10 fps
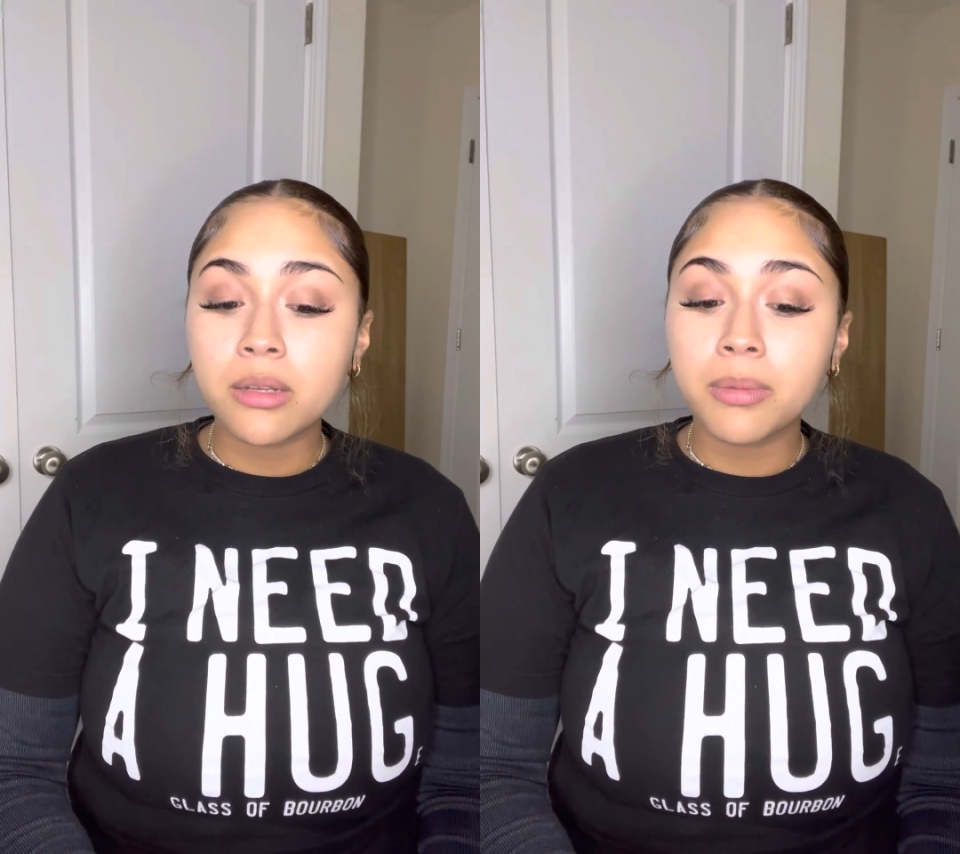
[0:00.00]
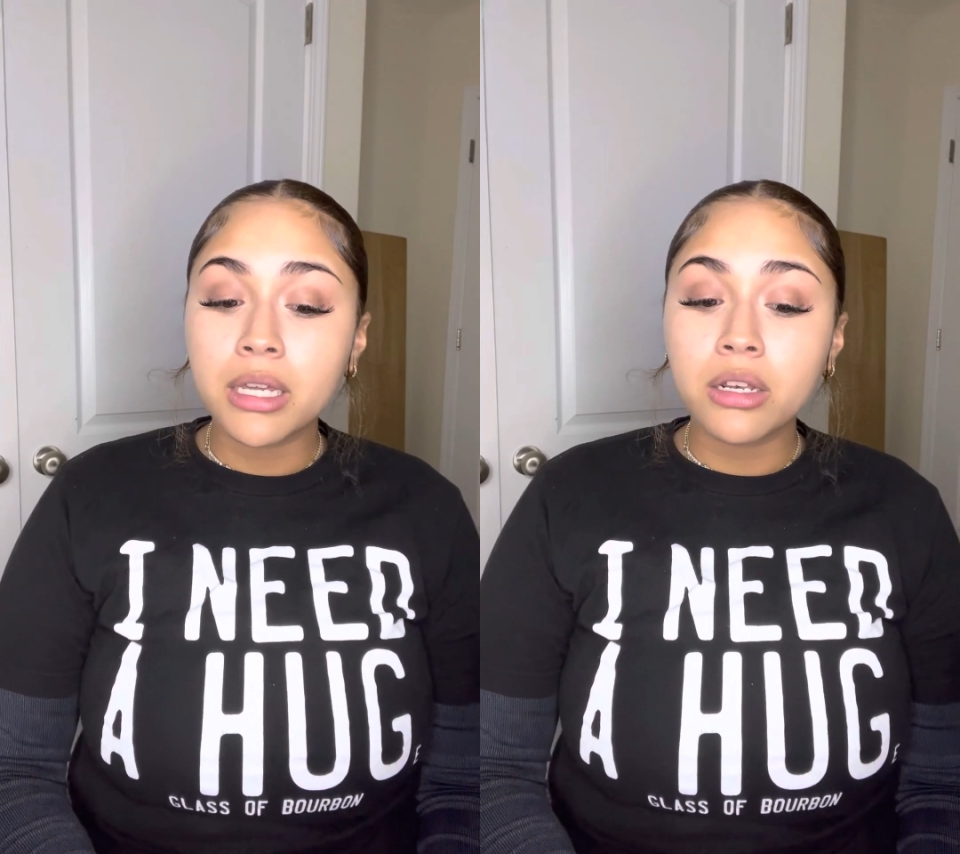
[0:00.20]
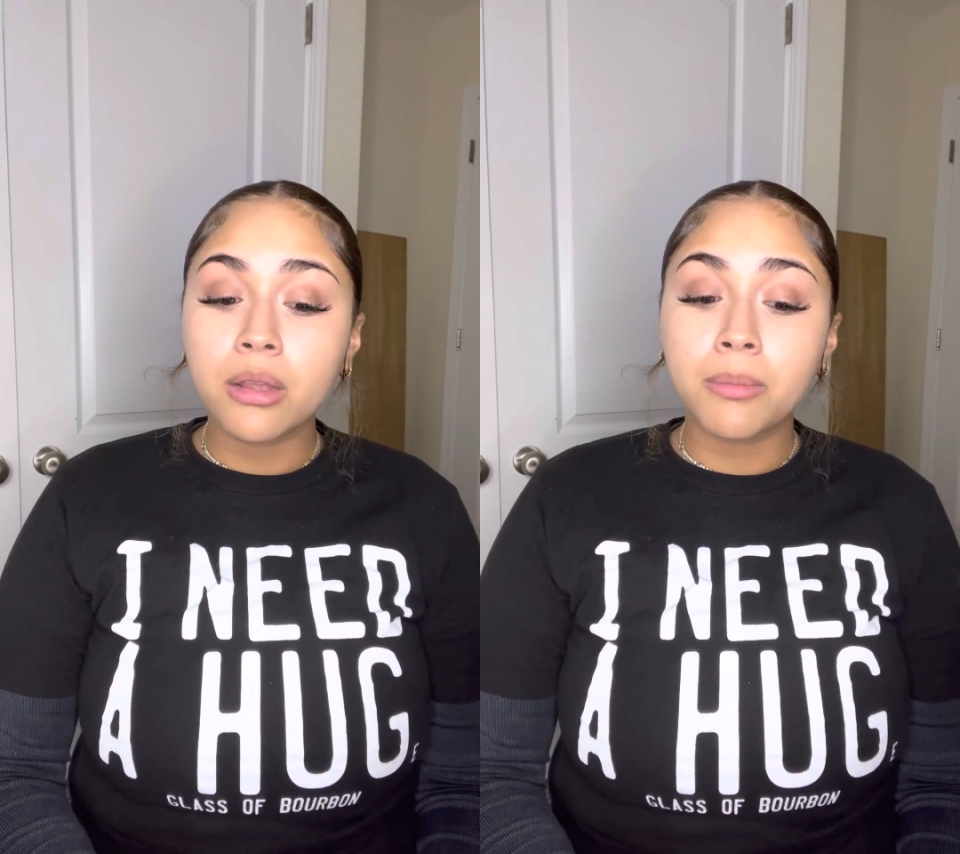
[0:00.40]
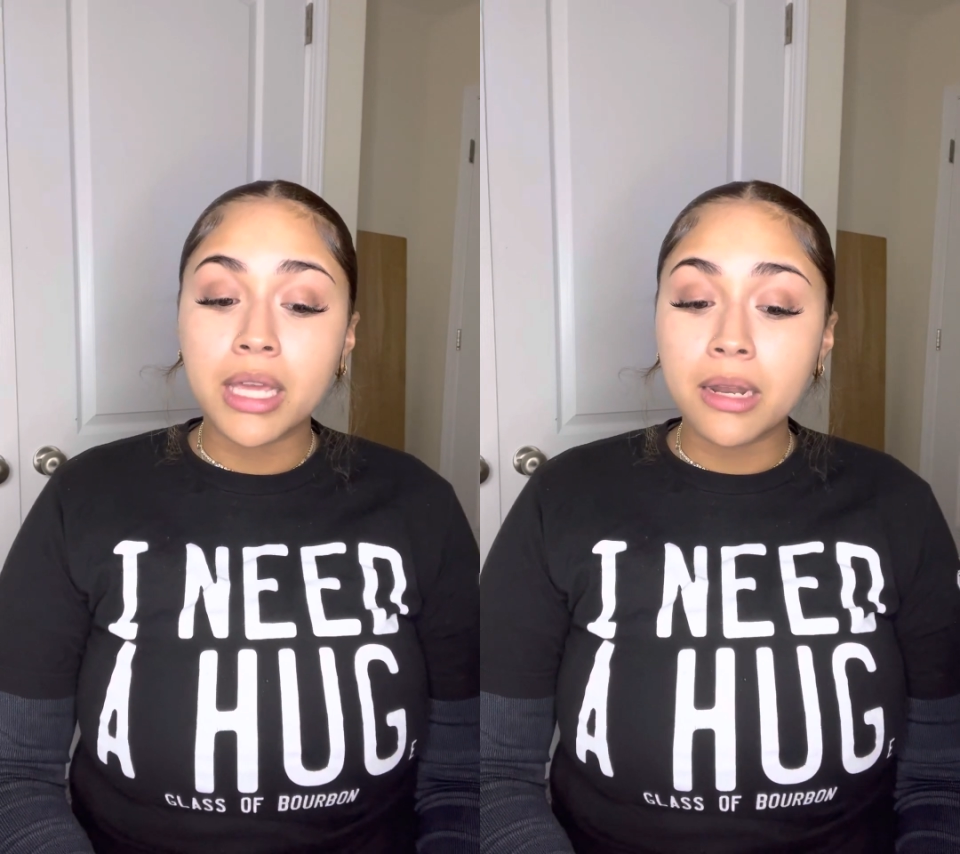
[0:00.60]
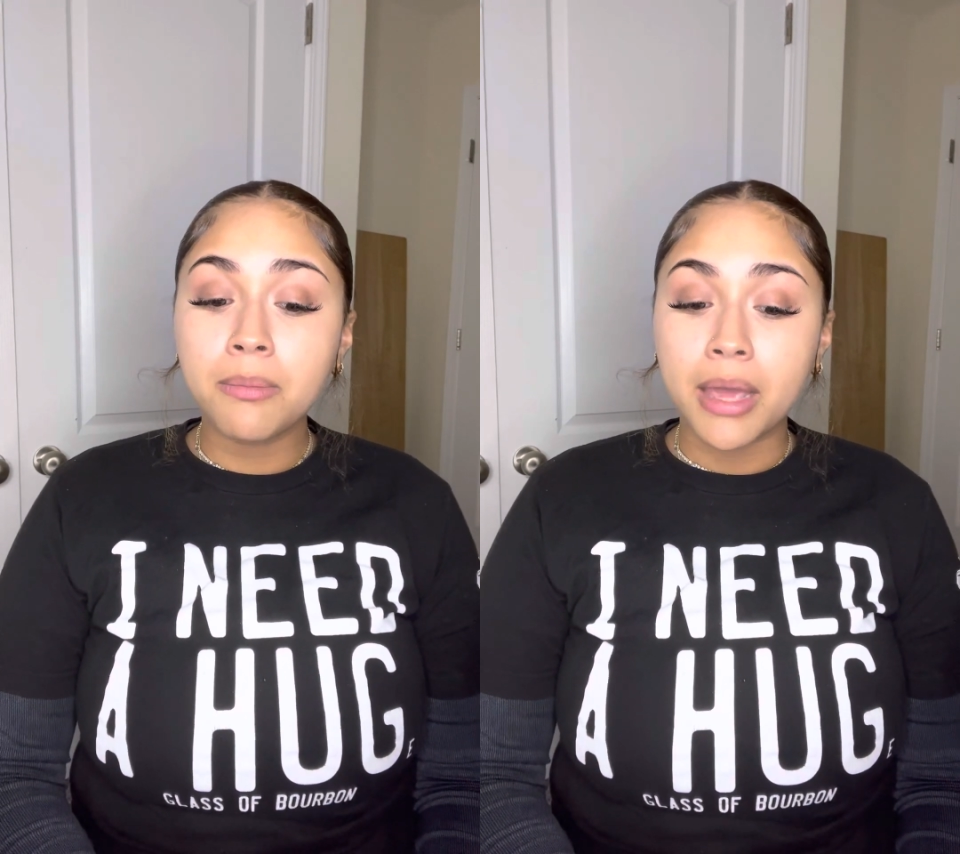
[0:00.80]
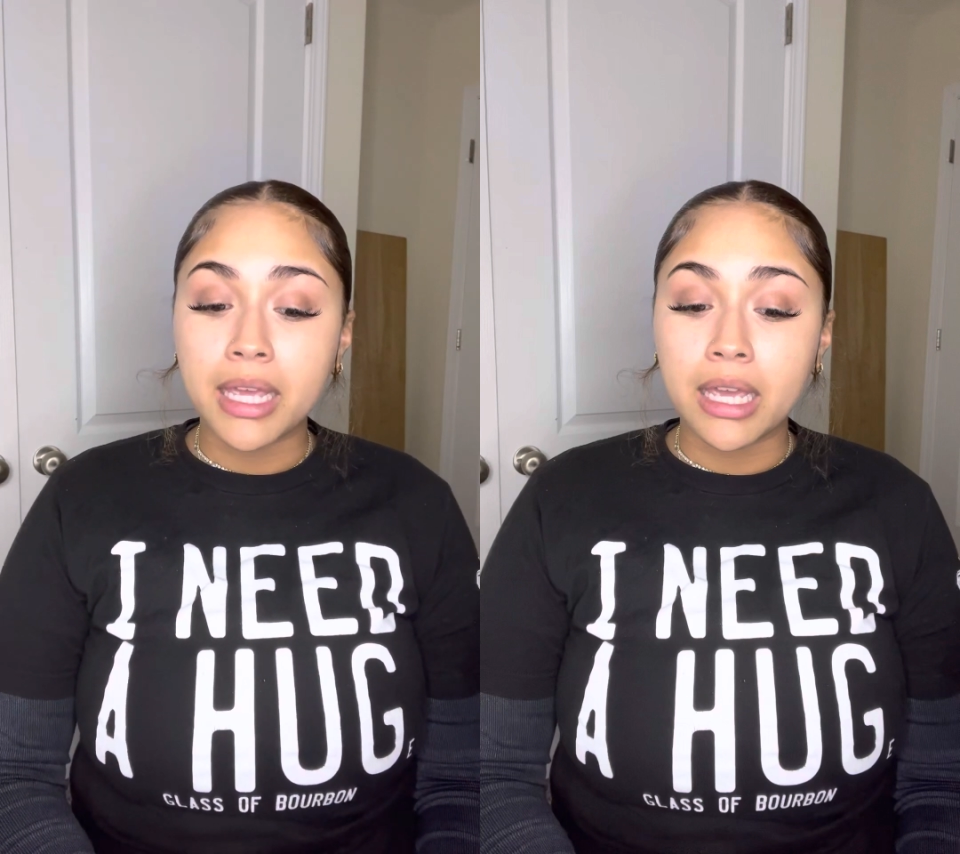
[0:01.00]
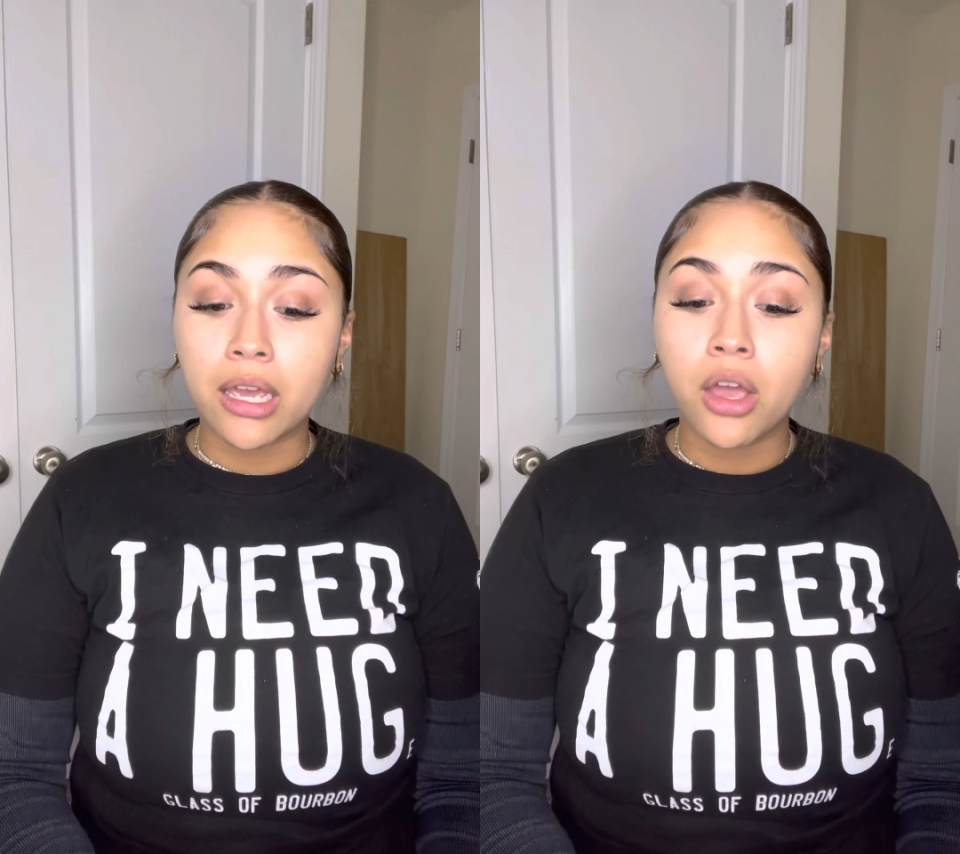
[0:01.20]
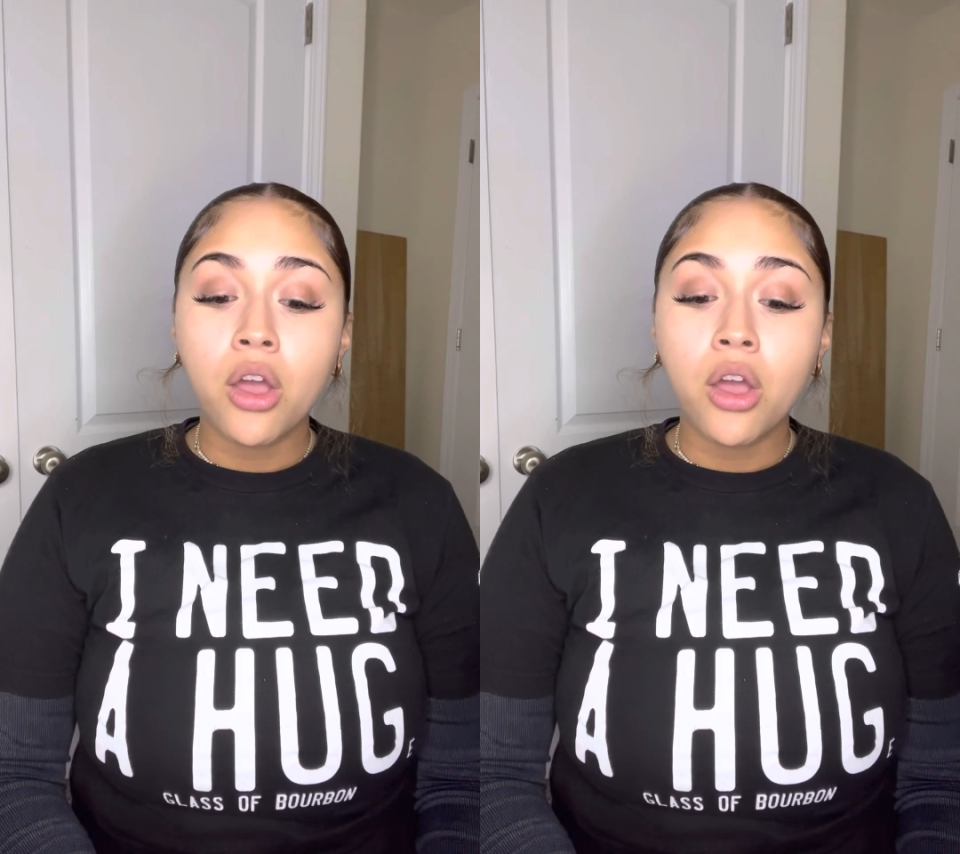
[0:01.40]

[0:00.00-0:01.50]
begin baking